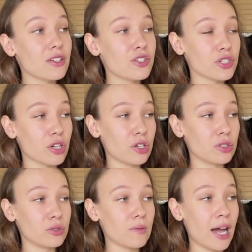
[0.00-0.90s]

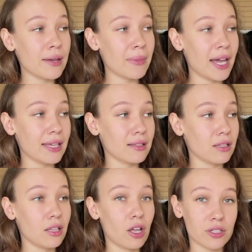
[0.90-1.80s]
So I made
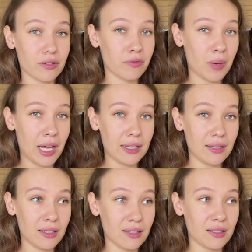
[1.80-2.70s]
lots of
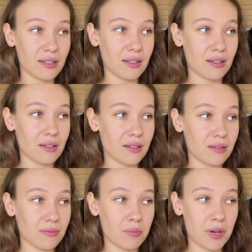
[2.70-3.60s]
money in the
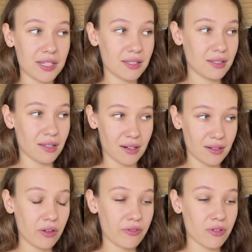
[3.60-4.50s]
past
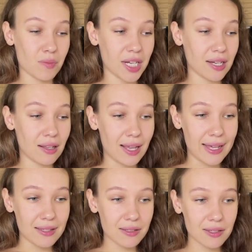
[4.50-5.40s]
year for my
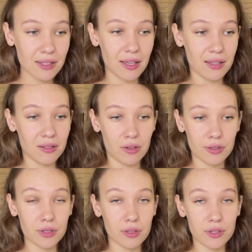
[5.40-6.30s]
clients, and
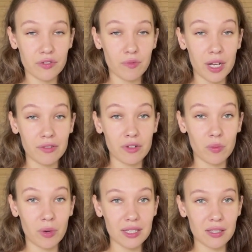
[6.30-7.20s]
also lots of money for
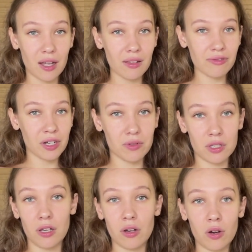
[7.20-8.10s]
myself, and
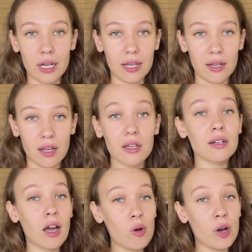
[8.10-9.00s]
like, okay,
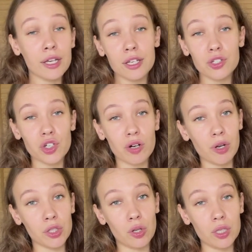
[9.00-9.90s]
now I can share
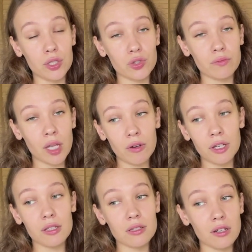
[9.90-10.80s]
my knowledge, now I
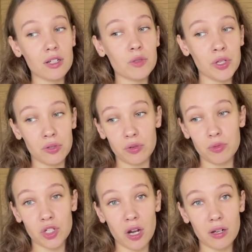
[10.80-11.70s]
can start my
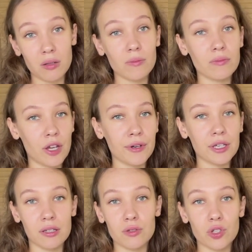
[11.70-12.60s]
YouTube channel, now I
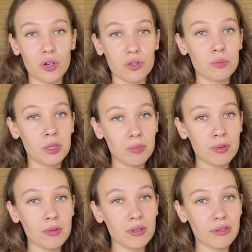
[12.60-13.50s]
can talk to
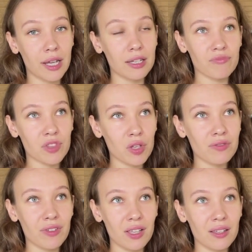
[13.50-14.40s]
people and not
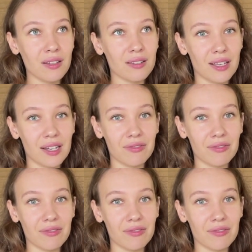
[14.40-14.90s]
feeling like